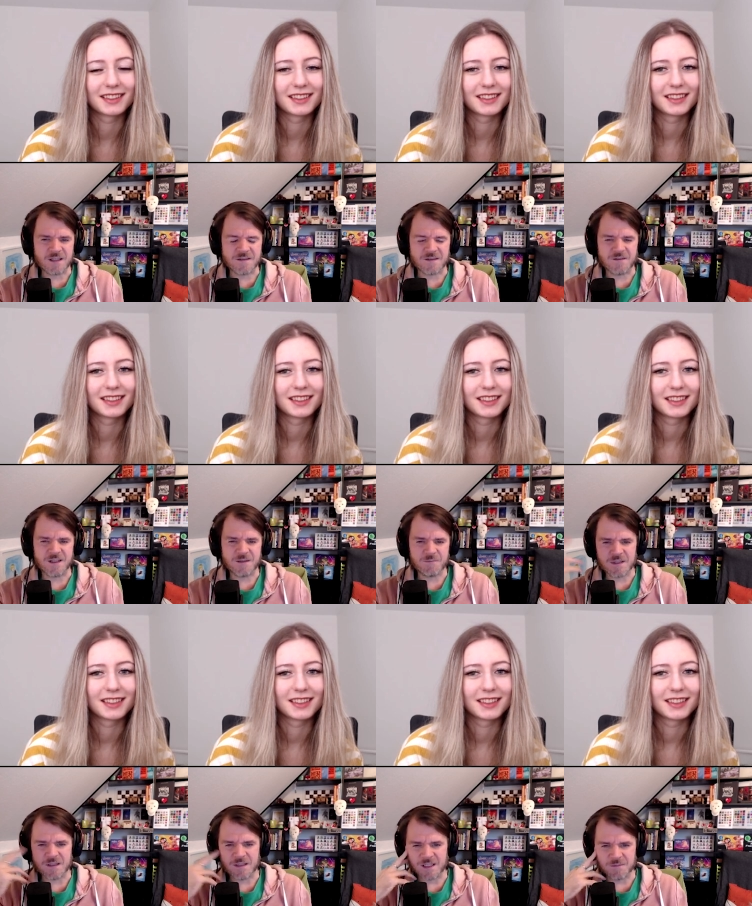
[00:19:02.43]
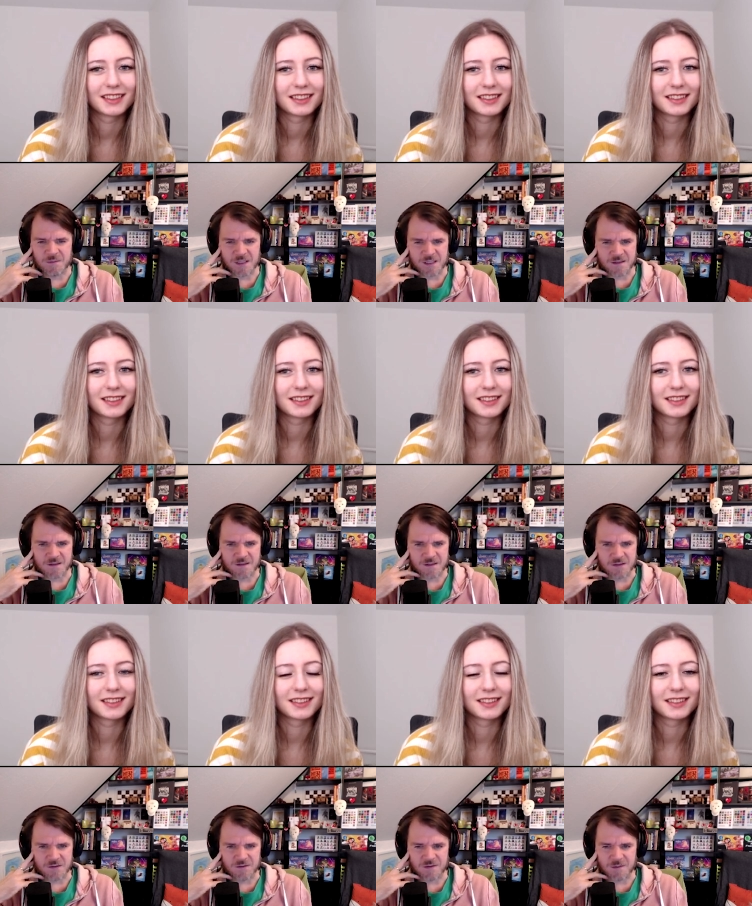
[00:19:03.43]
Speaker 1: so let me just
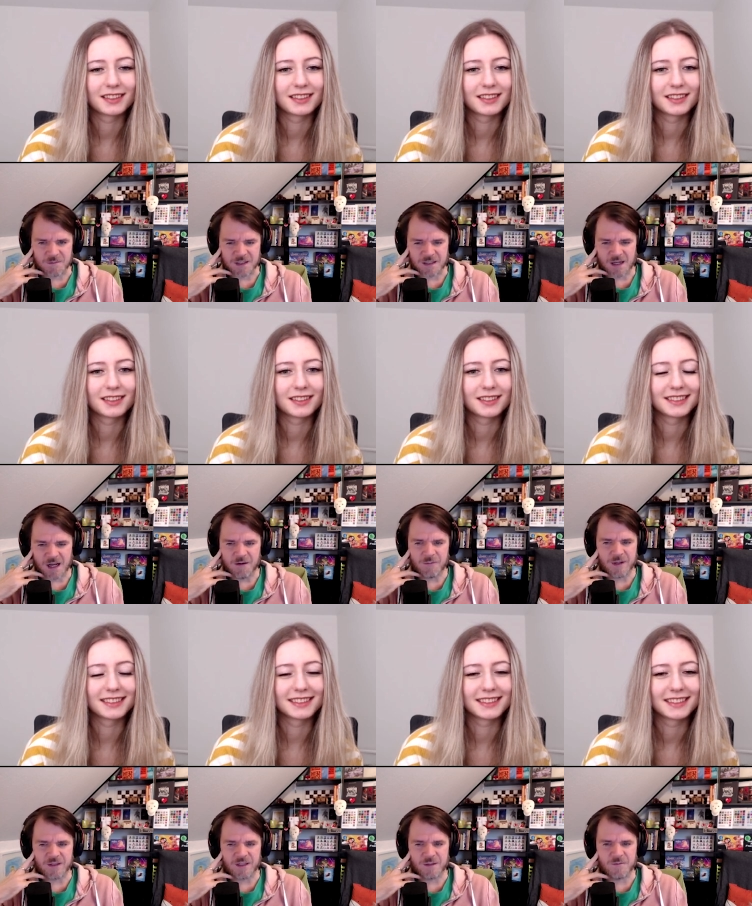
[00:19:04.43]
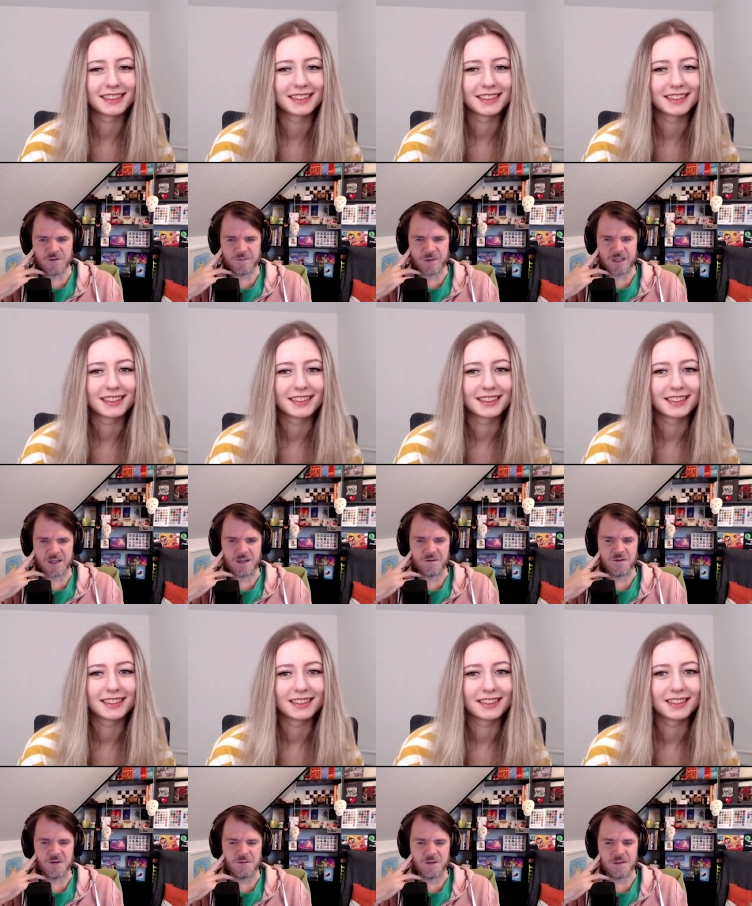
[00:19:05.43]
do something. How about I move my king
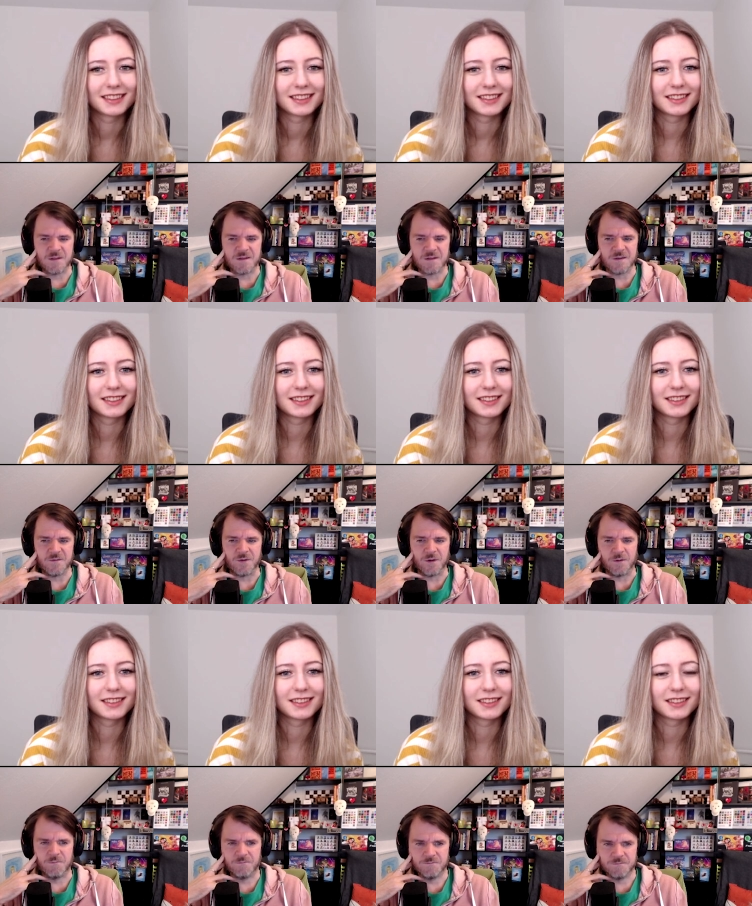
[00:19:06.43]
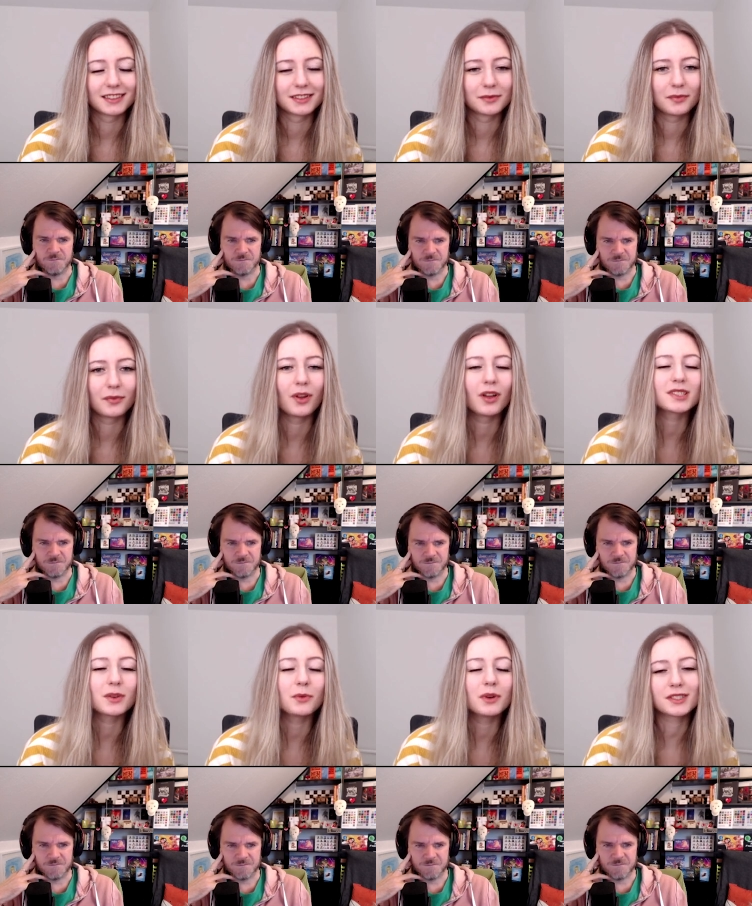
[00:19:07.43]
forward? c4.
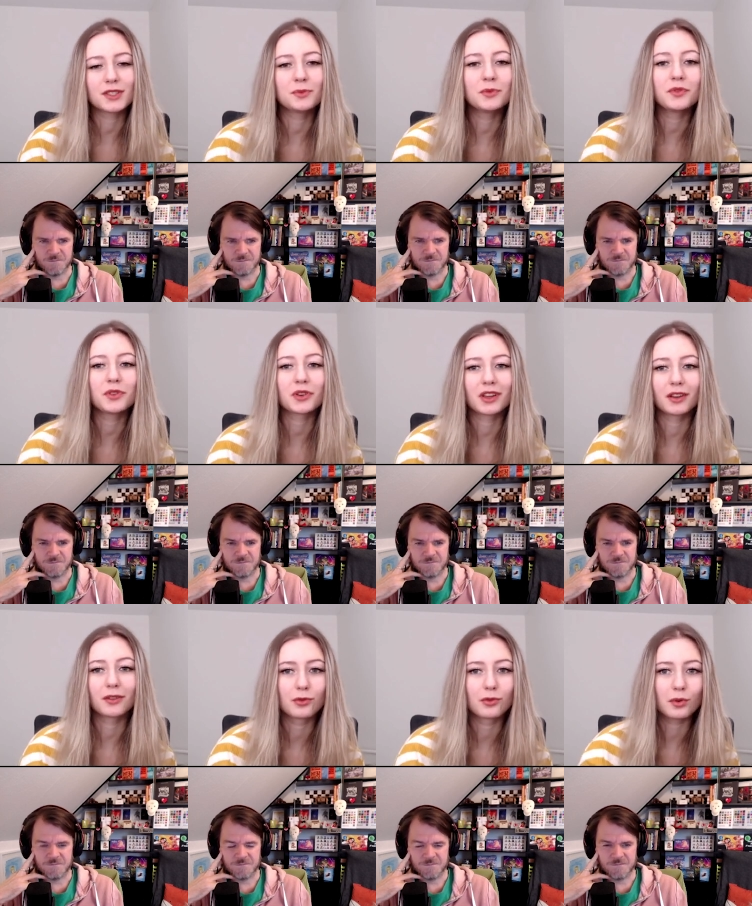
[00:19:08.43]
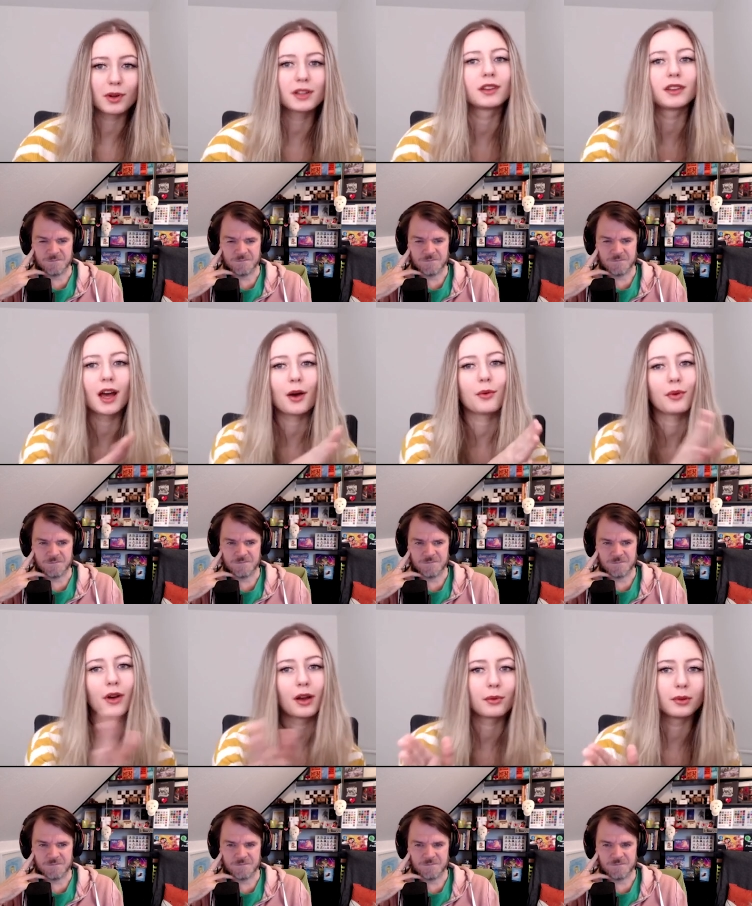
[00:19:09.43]
Speaker 2: So once you move your king forward,
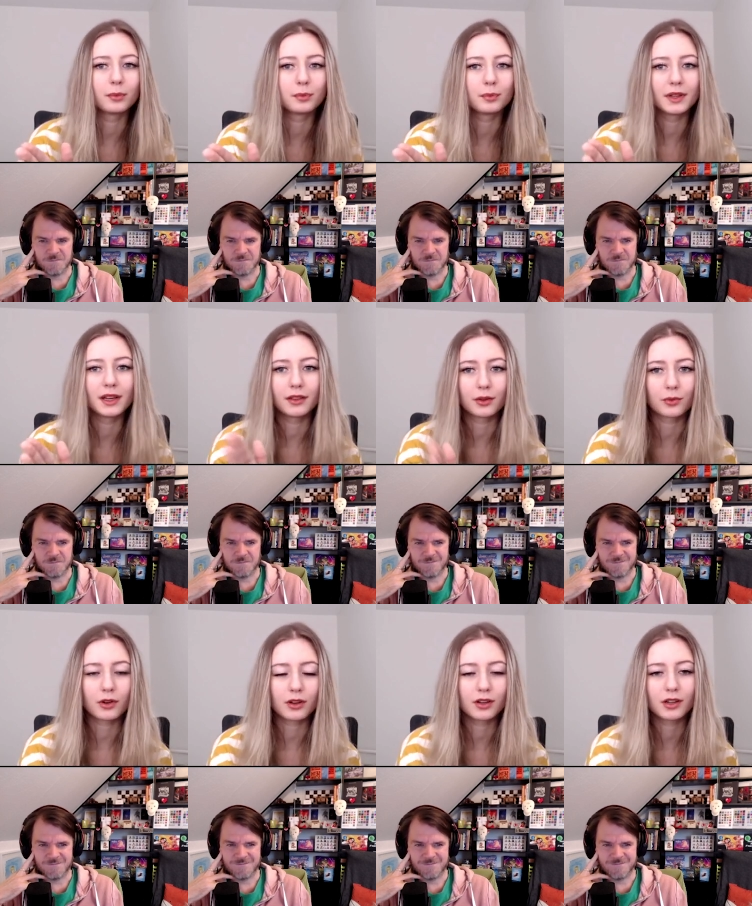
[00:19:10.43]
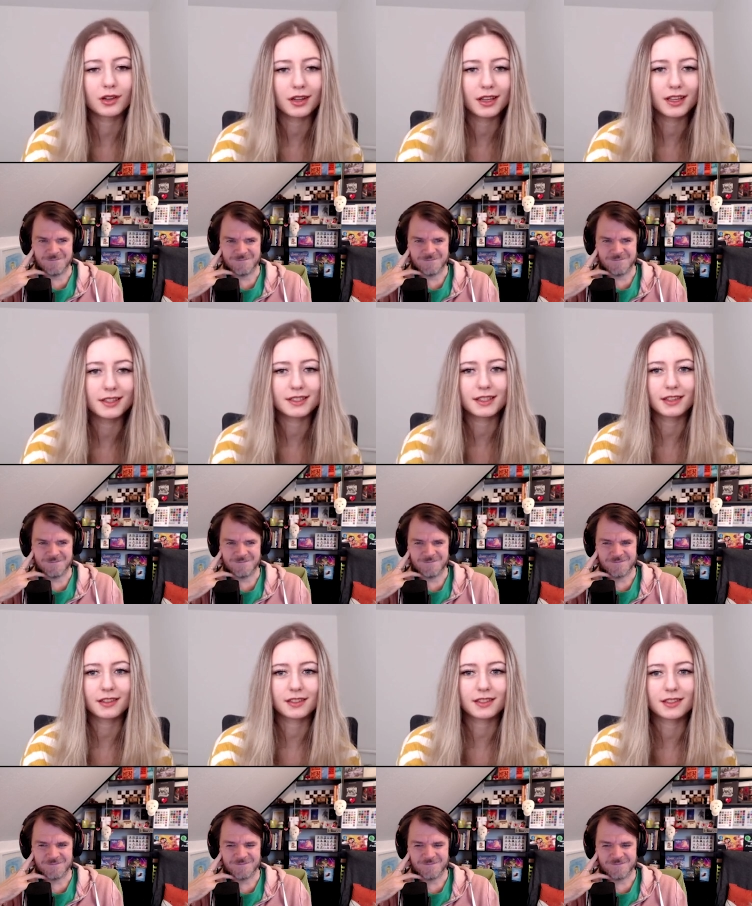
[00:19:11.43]
now I will play the rook
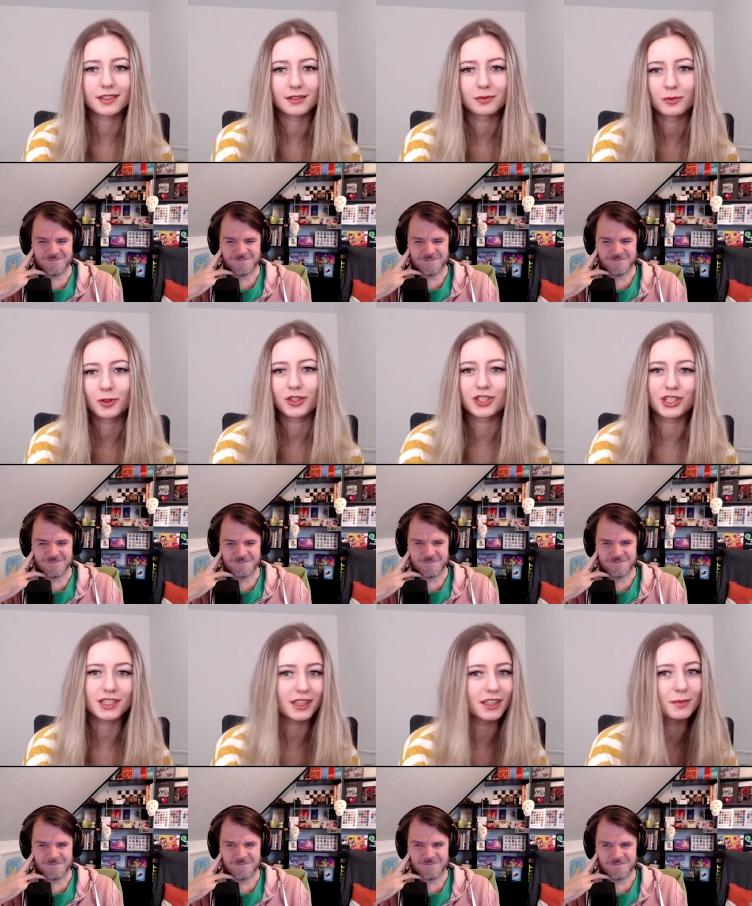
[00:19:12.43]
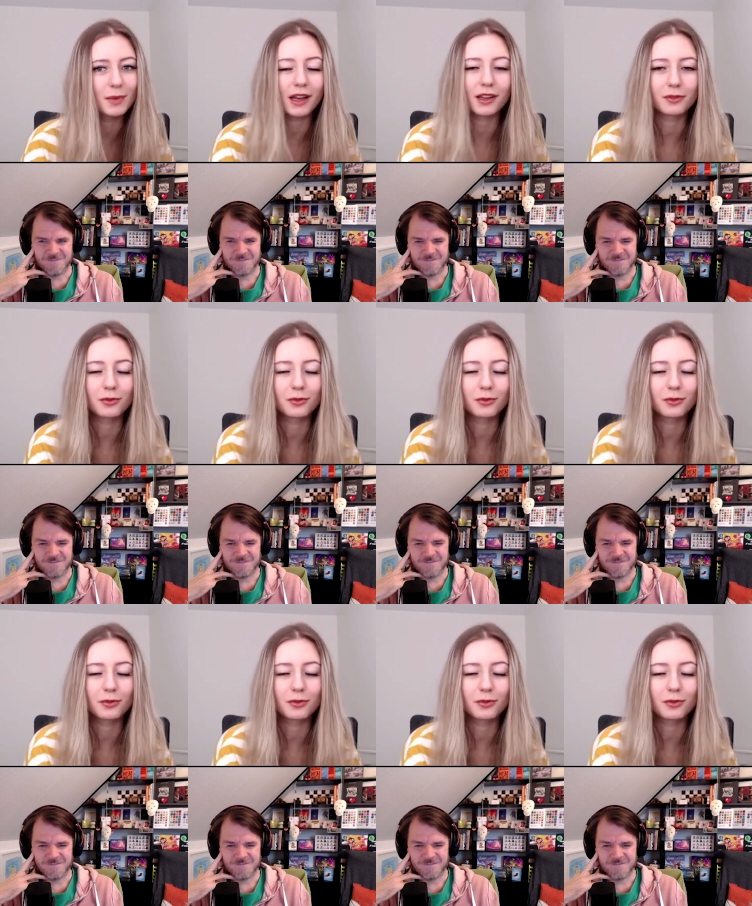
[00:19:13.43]
e6, rook g6 back and